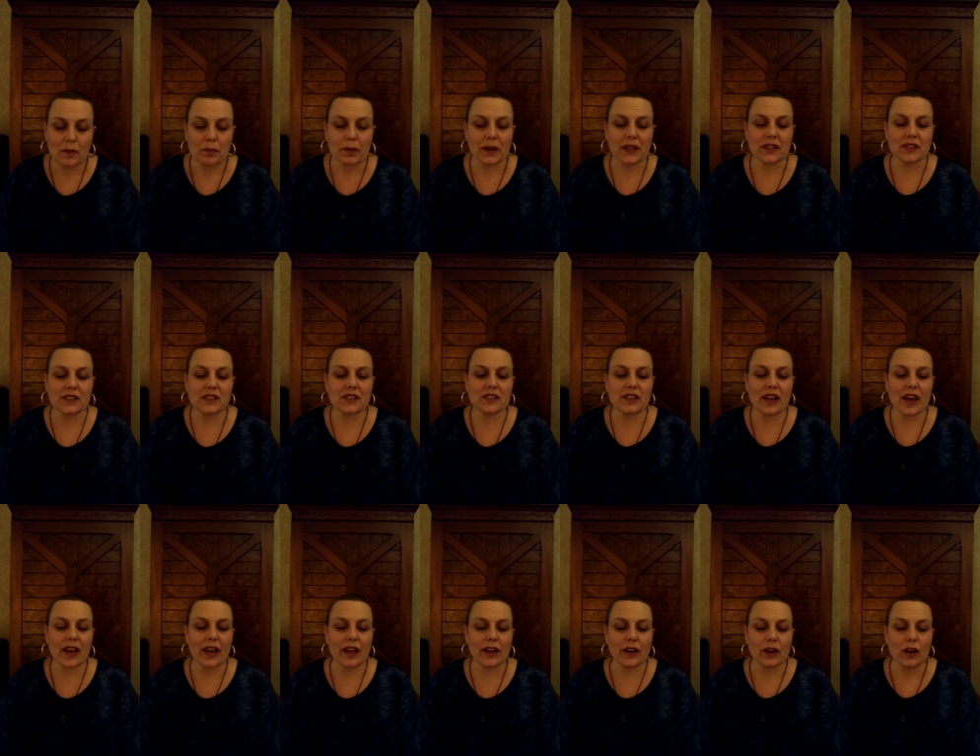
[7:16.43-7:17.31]
but
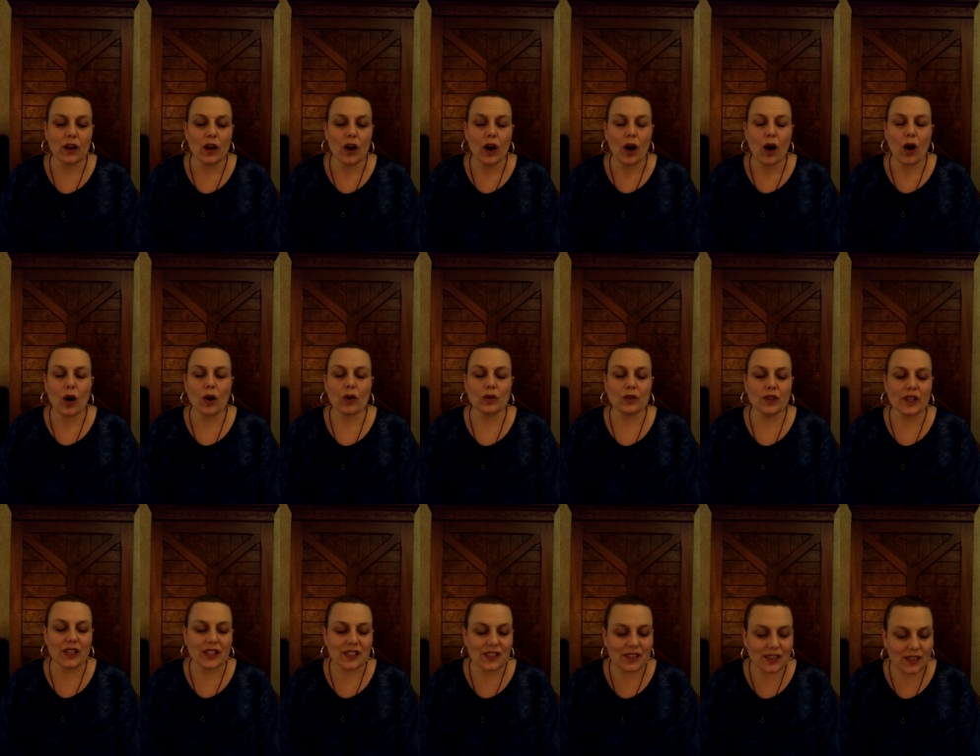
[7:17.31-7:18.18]
instead,
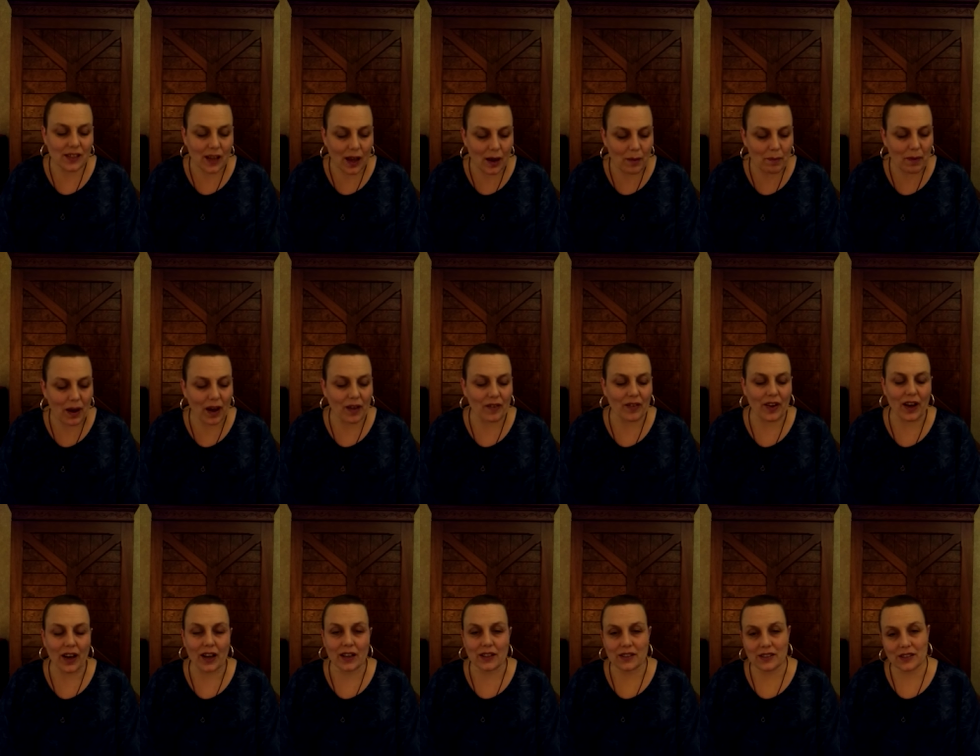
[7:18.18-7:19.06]
only some of
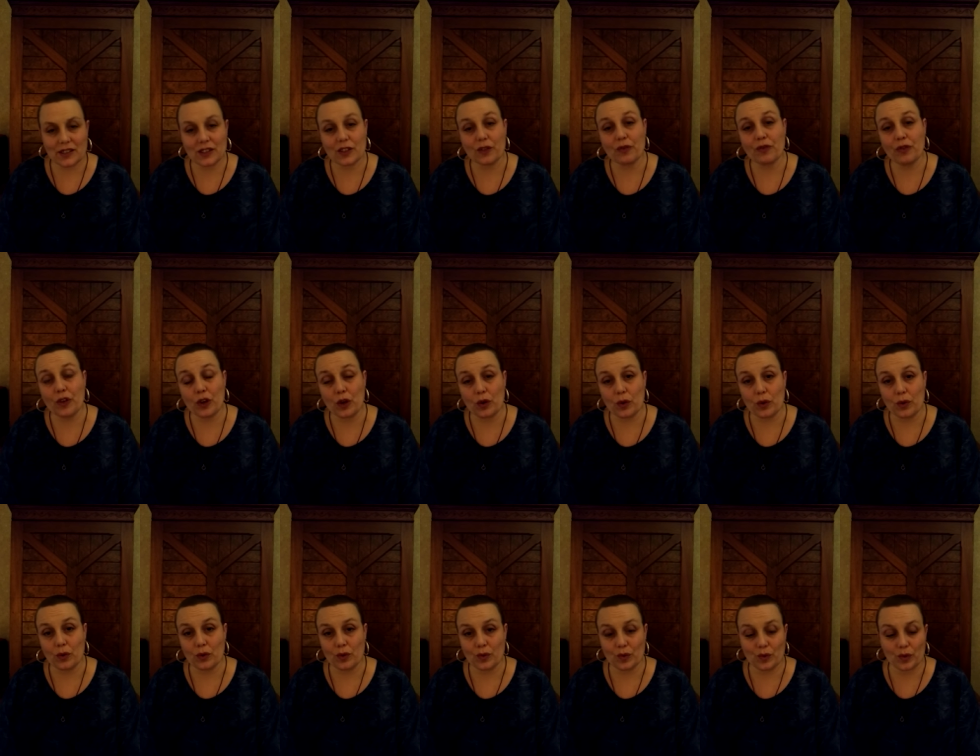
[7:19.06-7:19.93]
us, the
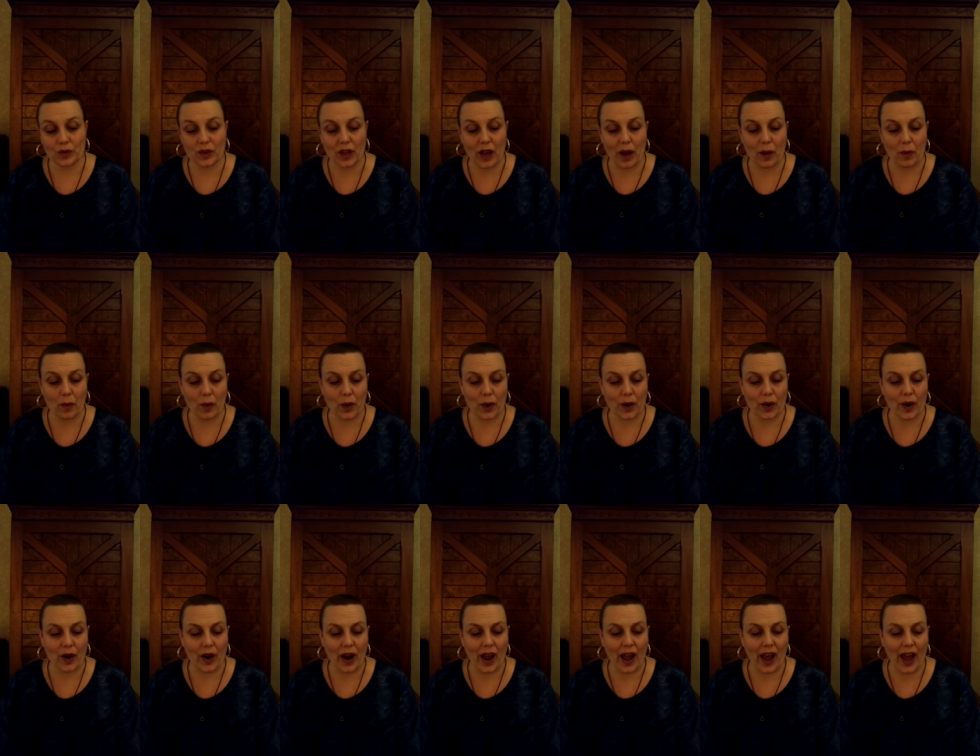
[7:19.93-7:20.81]
few that
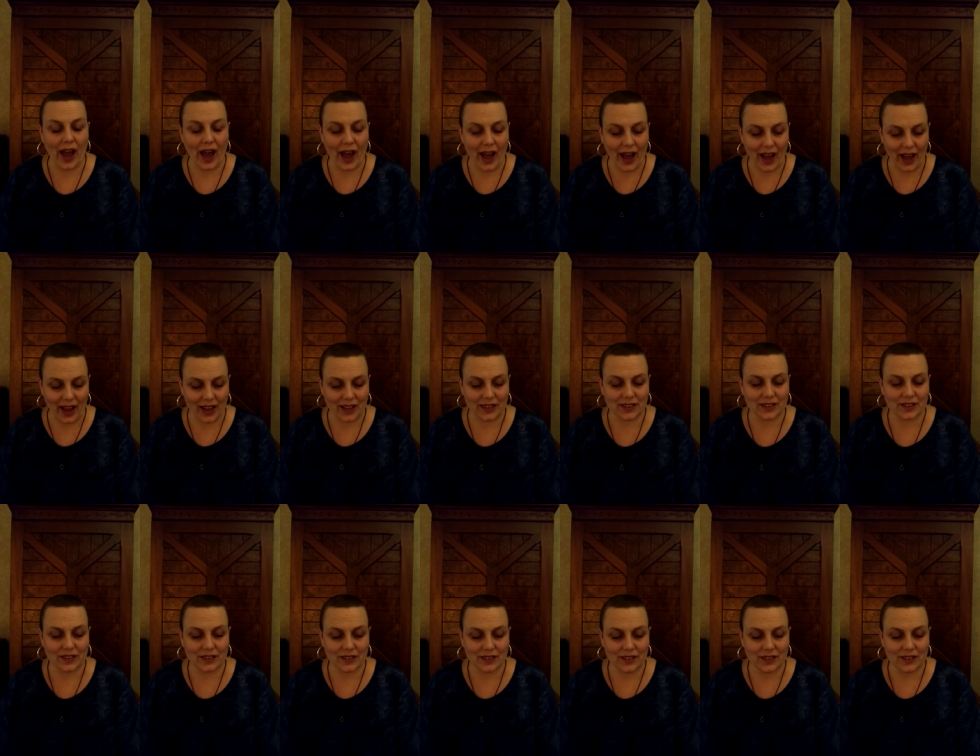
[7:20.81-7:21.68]
were
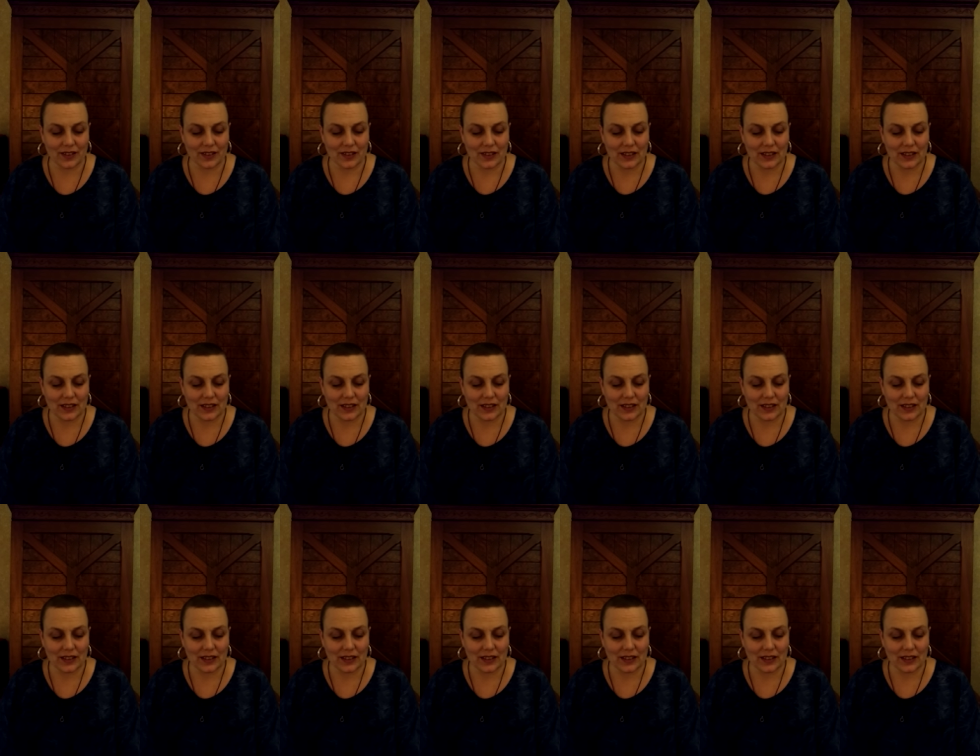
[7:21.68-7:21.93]
asked,